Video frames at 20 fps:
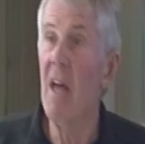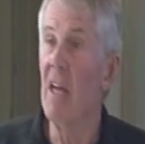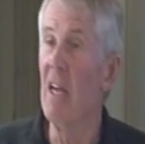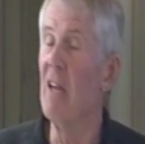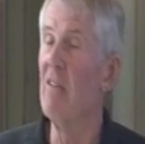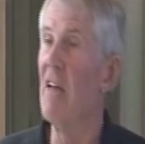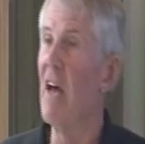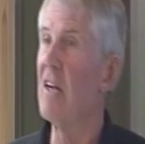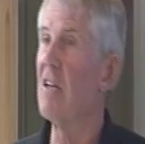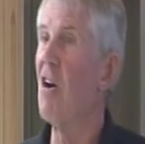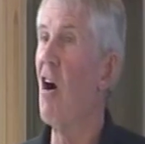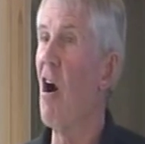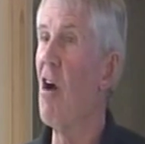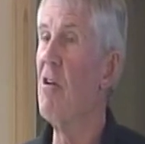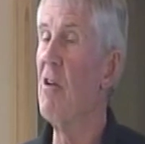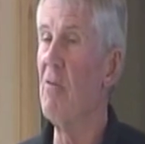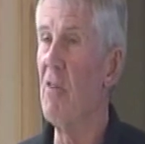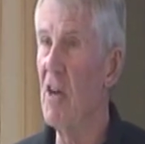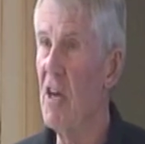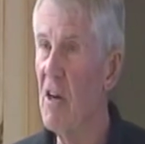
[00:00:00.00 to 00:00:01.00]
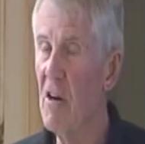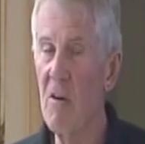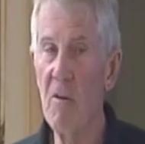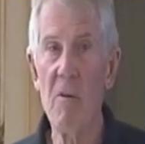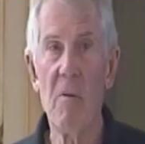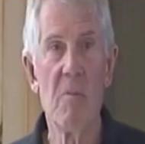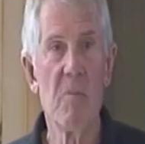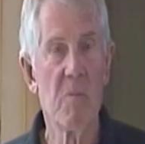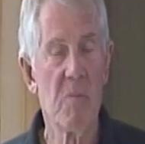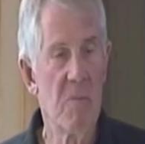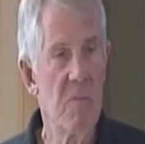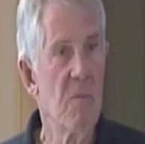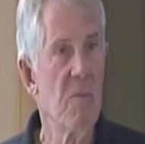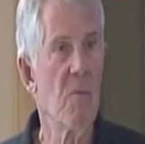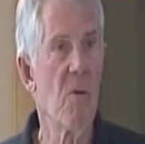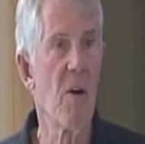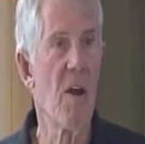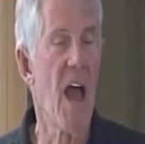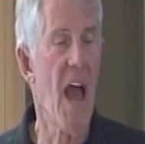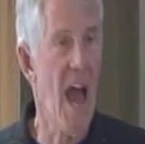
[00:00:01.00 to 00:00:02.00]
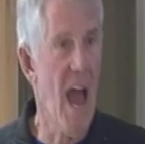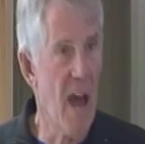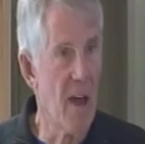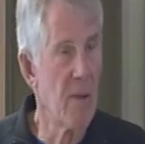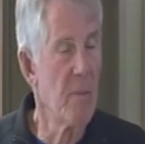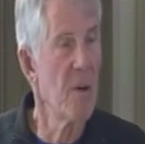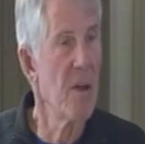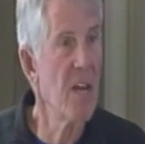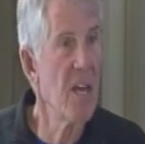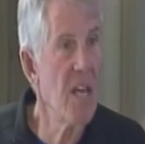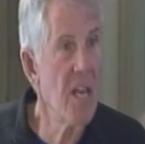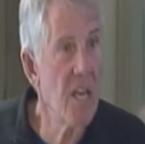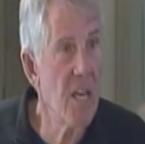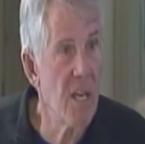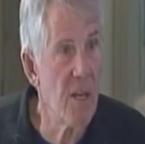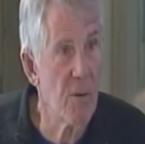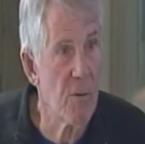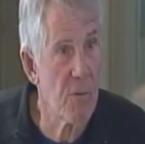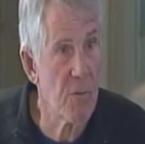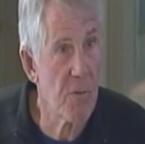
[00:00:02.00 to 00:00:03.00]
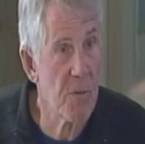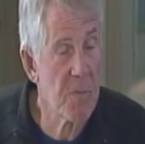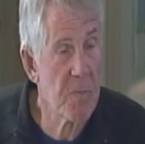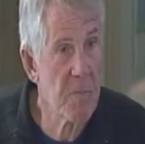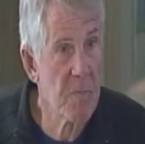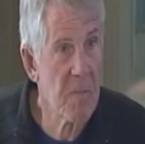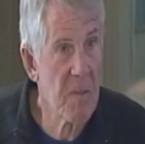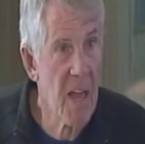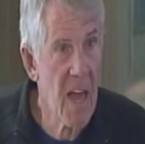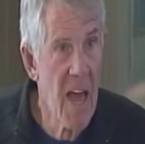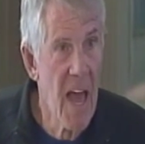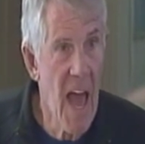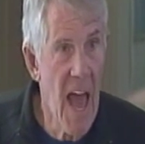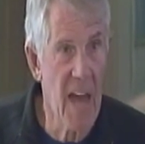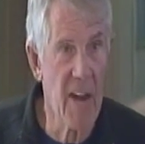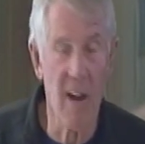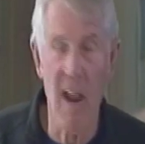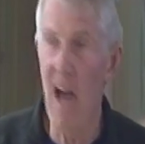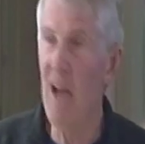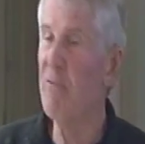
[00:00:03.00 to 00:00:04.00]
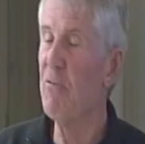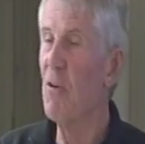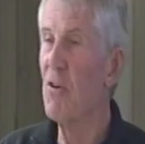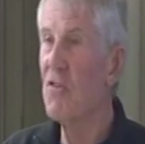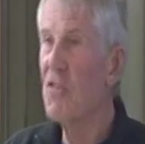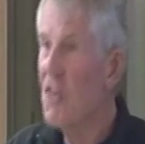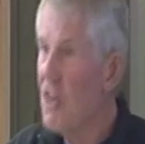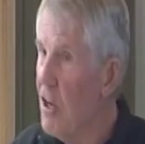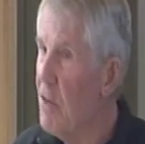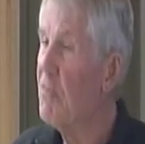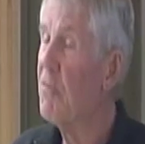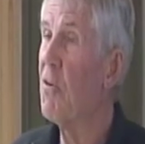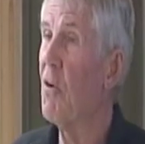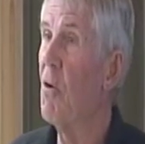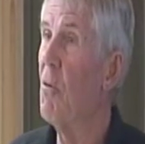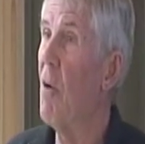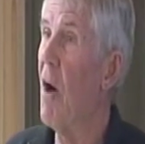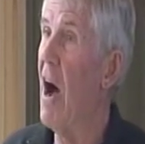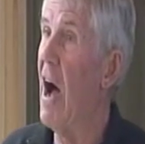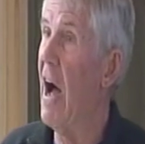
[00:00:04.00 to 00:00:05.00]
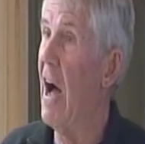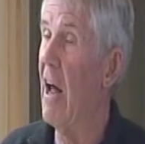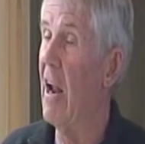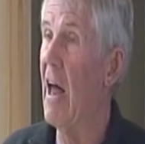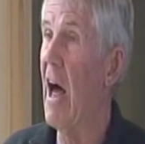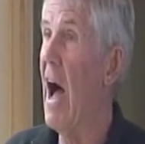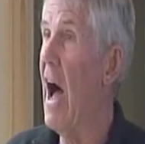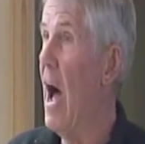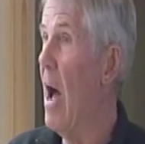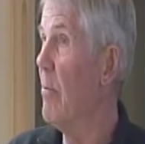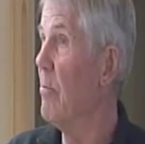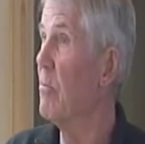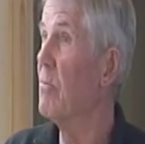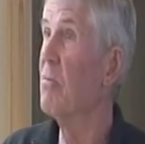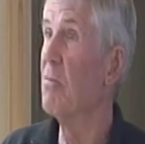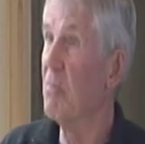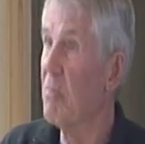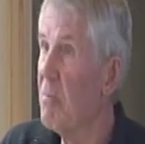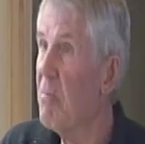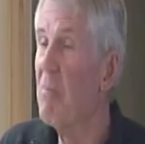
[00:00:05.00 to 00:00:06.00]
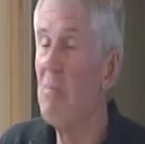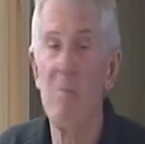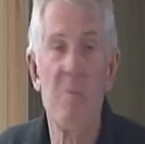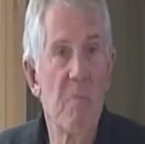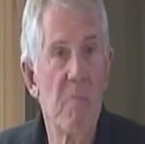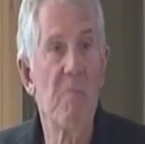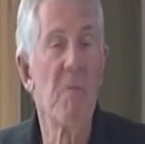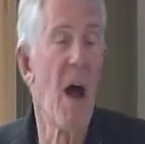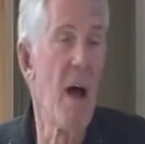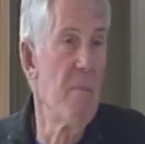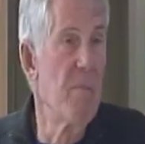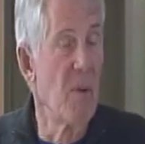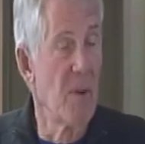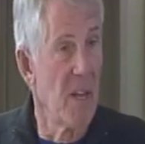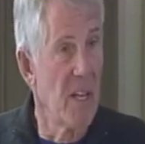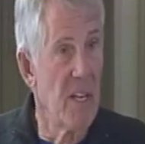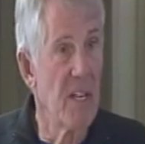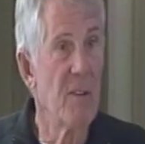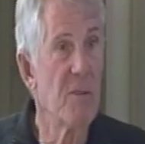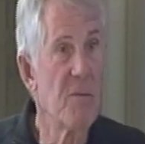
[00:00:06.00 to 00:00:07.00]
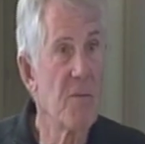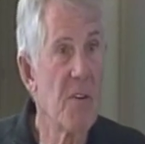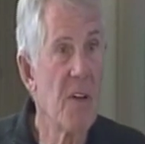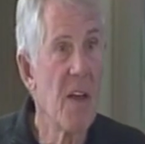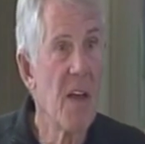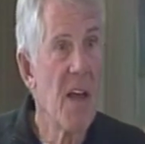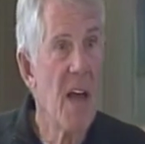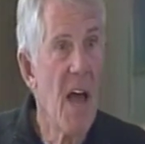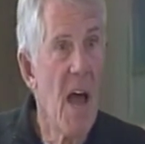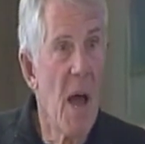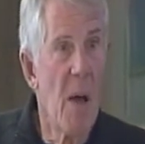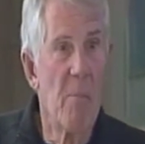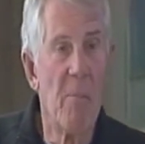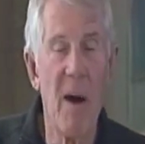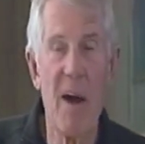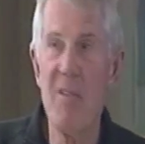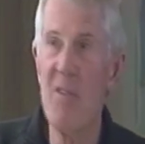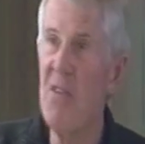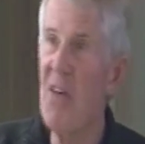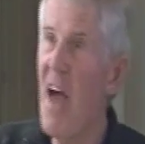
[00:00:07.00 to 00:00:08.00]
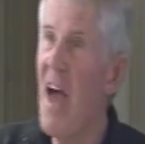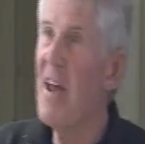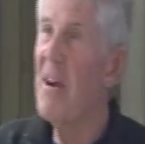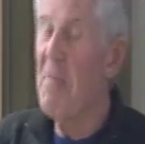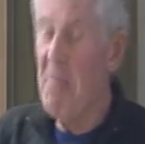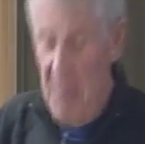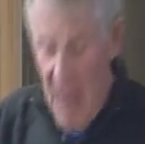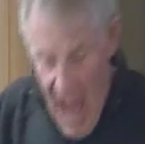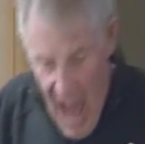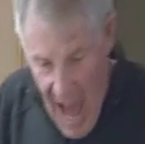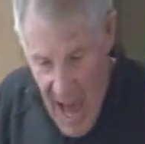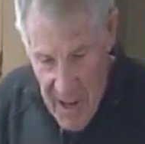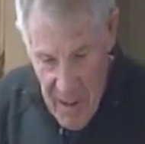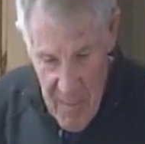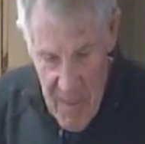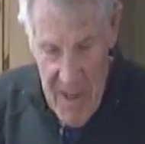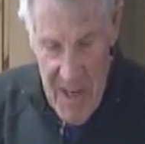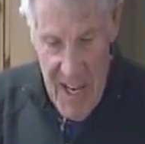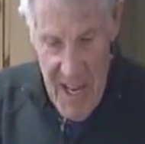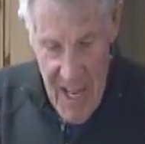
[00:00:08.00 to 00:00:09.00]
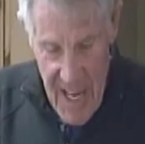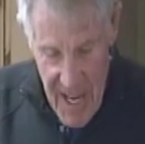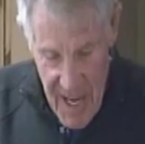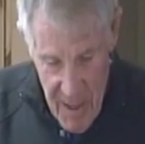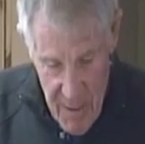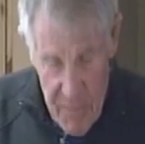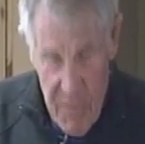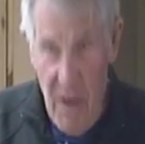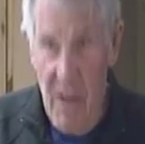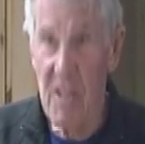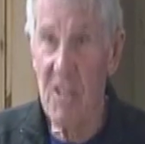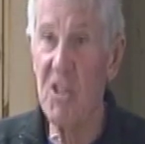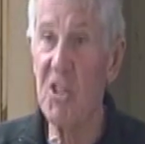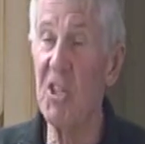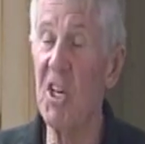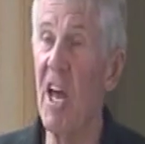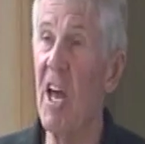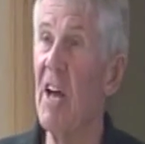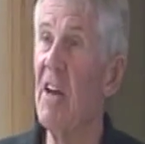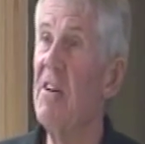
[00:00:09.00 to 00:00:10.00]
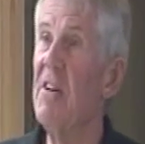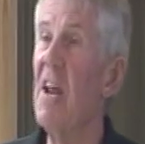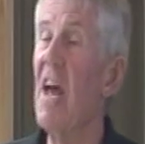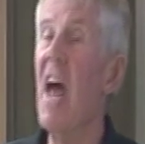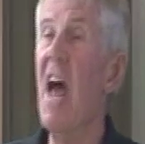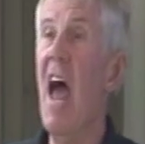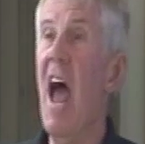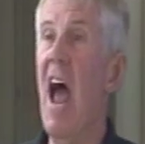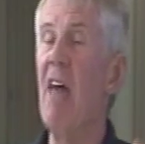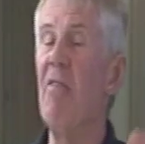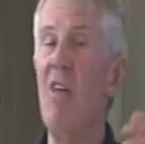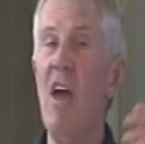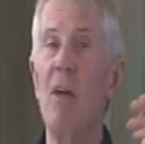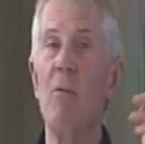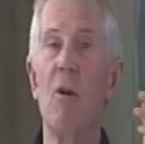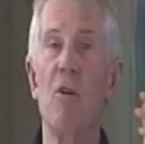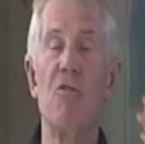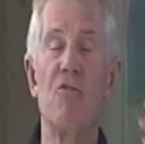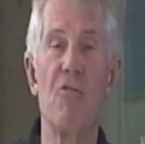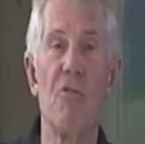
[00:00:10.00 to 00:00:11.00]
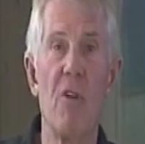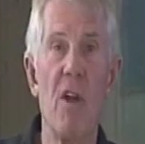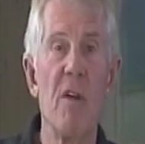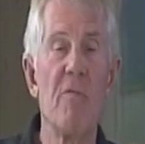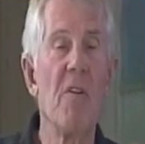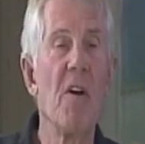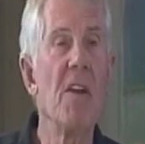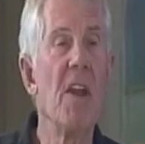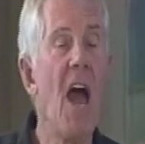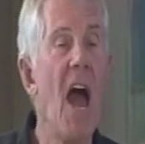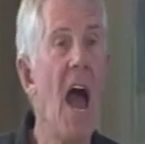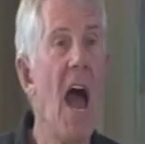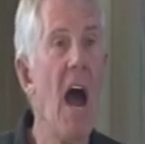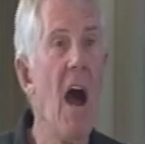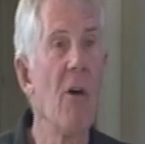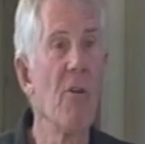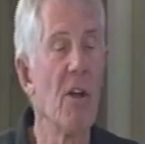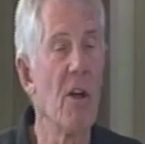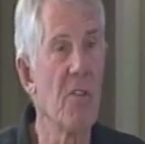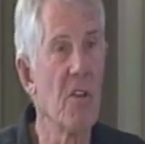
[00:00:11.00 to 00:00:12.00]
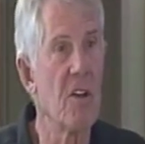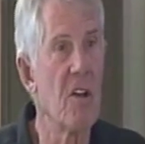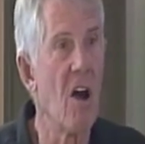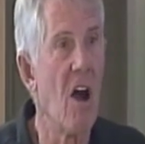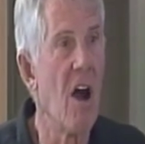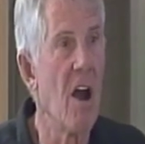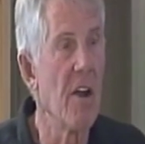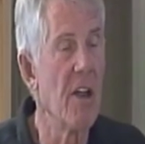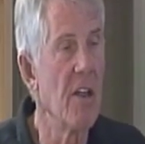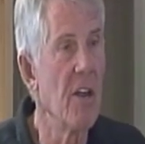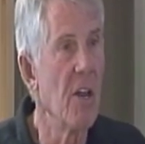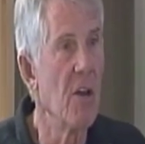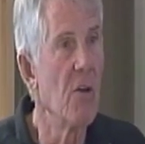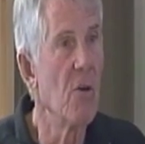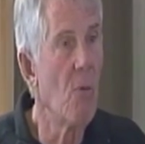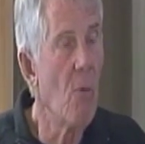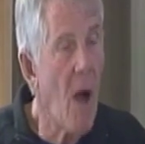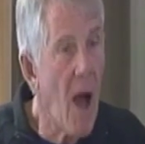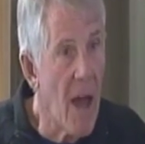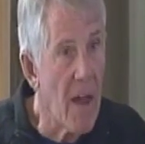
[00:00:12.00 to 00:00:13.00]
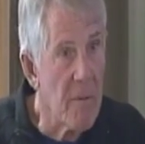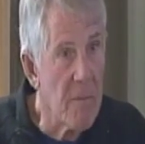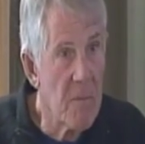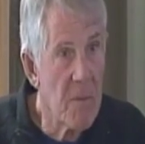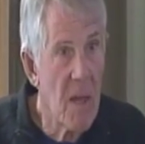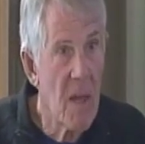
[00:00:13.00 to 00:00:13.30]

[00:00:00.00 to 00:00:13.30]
In that Garden of Eden were Adam and Eve. And life was good for a while, I'm, I believe. But then Adam and Eve sinned and they were driven out of the garden into what?